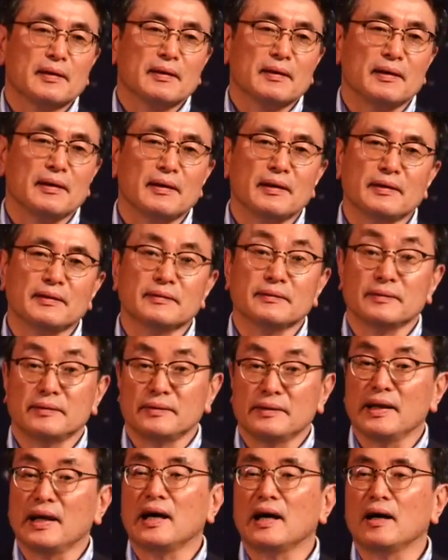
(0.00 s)
And
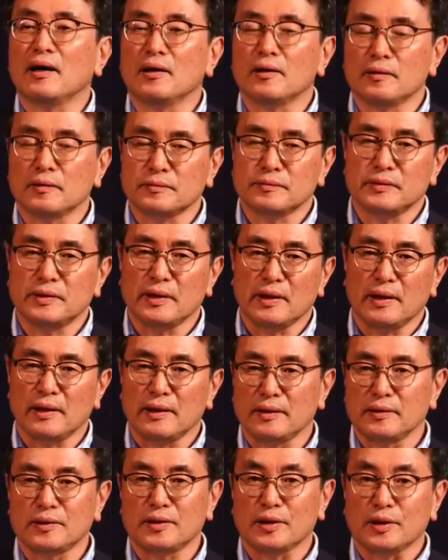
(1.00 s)
now
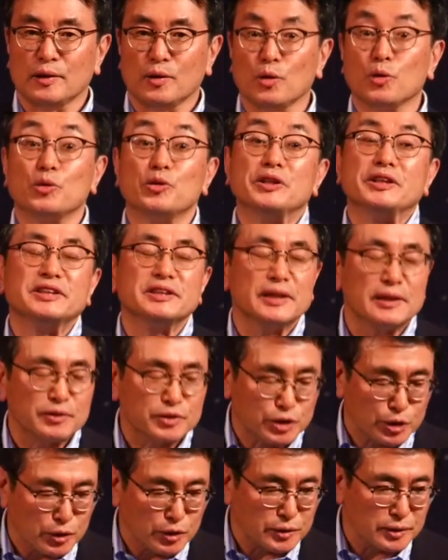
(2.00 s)
the, the original
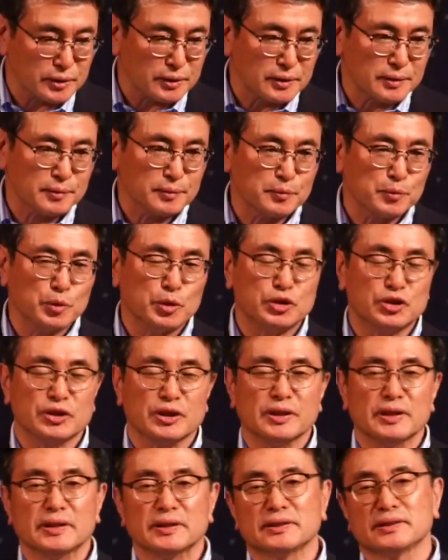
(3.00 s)
church, which
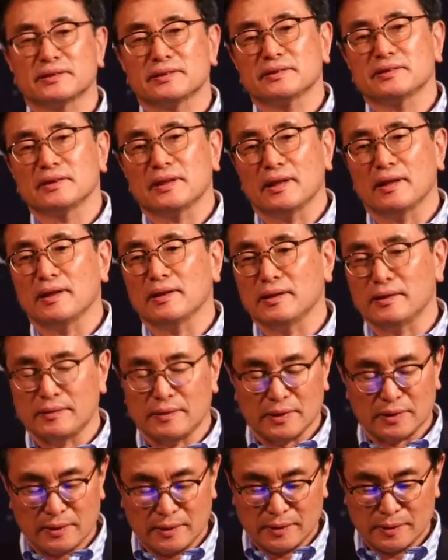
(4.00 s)
is, uh,
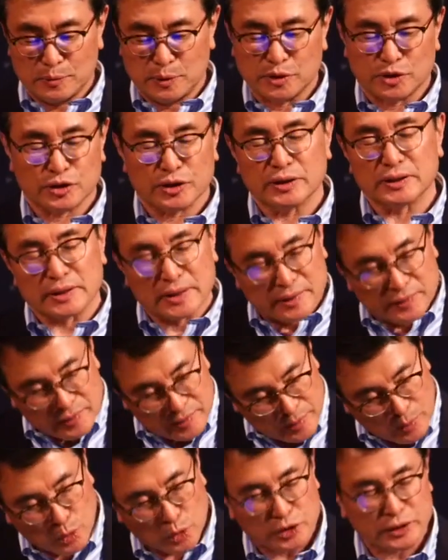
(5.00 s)
the, which is in
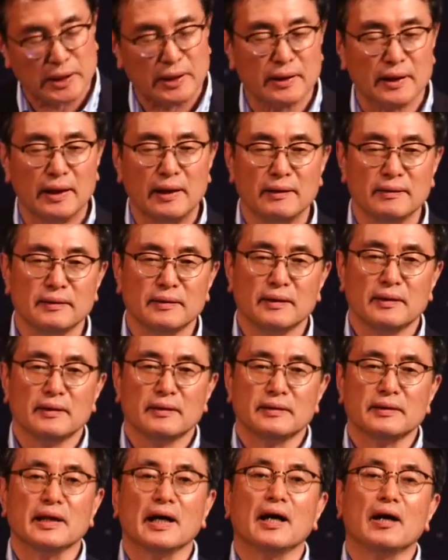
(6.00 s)
Osaka,
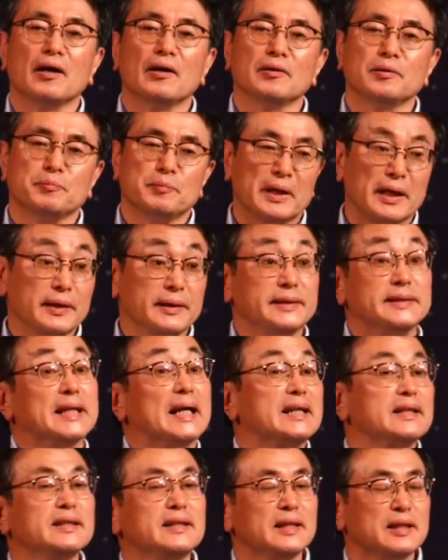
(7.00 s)
now my
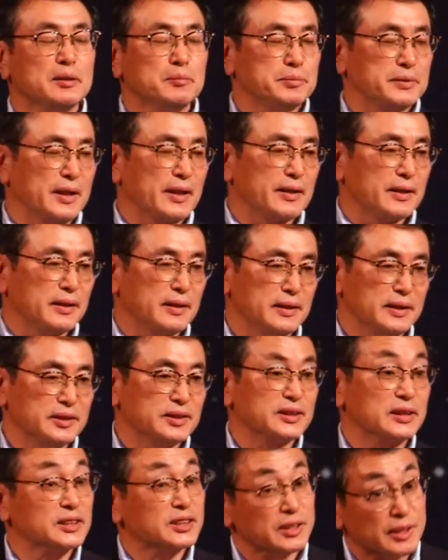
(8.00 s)
younger brother
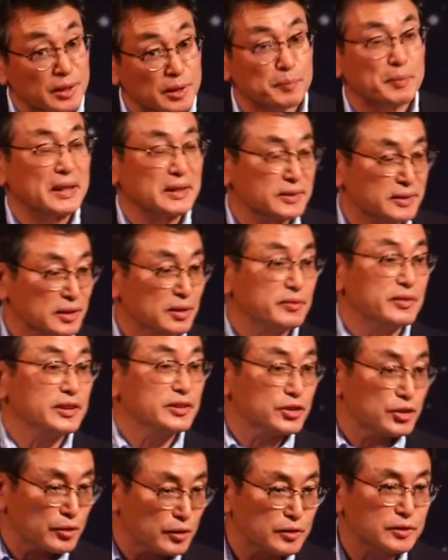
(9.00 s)
is the senior pastor of the
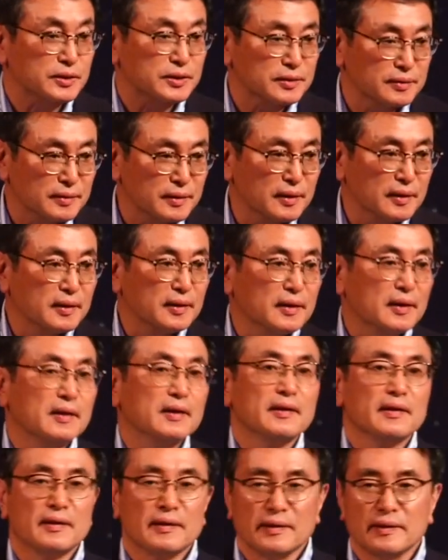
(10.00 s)
church.
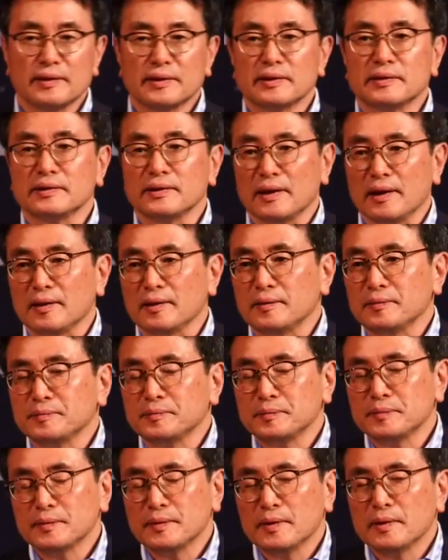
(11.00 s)
Yeah.
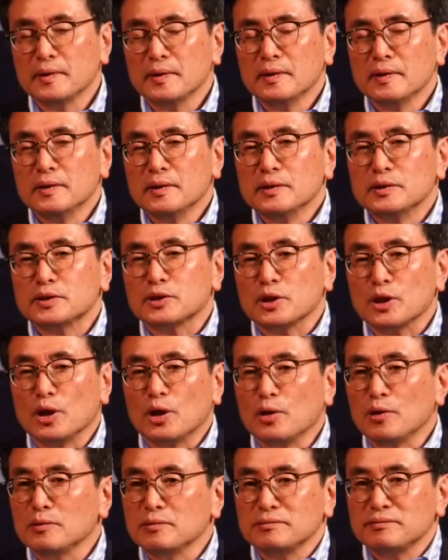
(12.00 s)

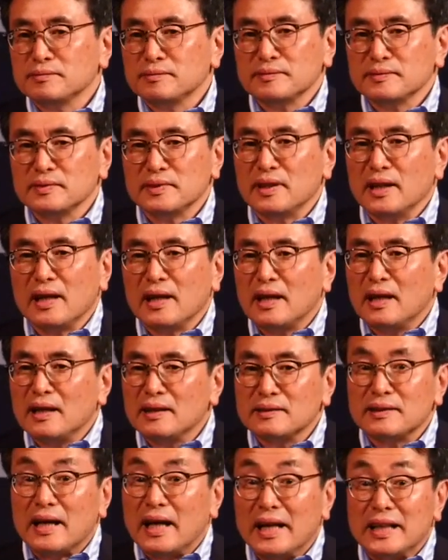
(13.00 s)
So
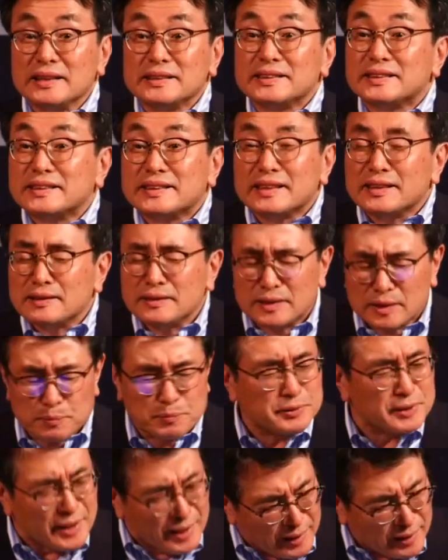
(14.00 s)
God answers
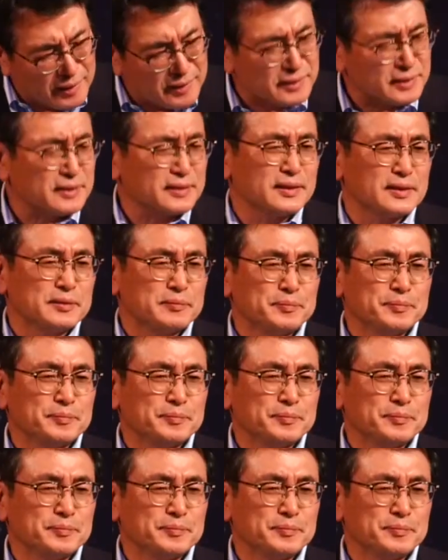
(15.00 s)
prayers.